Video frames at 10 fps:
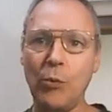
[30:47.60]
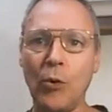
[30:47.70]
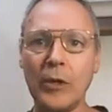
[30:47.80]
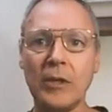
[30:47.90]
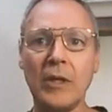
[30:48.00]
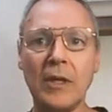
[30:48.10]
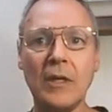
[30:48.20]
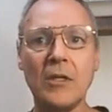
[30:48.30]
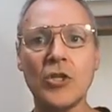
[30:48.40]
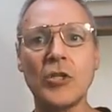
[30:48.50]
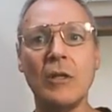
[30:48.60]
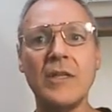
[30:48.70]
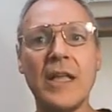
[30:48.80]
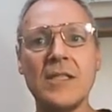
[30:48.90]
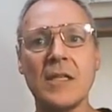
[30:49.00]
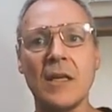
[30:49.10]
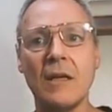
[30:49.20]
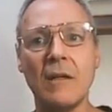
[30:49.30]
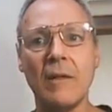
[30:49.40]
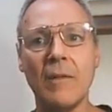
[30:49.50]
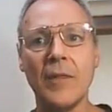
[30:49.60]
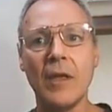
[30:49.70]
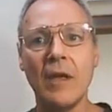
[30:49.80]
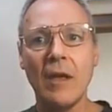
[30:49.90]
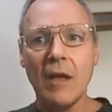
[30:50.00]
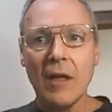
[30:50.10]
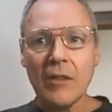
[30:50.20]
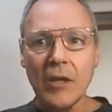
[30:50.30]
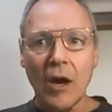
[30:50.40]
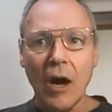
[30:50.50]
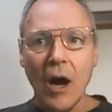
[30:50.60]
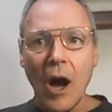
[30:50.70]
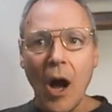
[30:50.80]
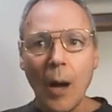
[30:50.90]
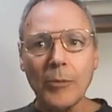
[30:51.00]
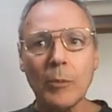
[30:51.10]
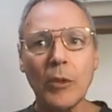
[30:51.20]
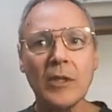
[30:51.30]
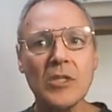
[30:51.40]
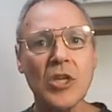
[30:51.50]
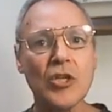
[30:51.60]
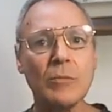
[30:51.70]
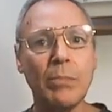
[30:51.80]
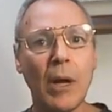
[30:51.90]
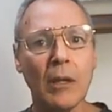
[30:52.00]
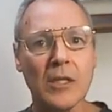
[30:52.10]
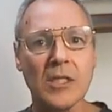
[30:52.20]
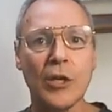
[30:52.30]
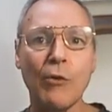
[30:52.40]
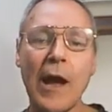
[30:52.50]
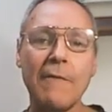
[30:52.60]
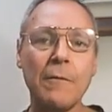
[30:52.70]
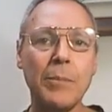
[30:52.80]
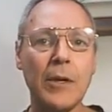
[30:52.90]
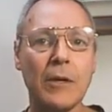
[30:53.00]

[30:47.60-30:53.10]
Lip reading: Report Conditional Density. The optimal decision policy graph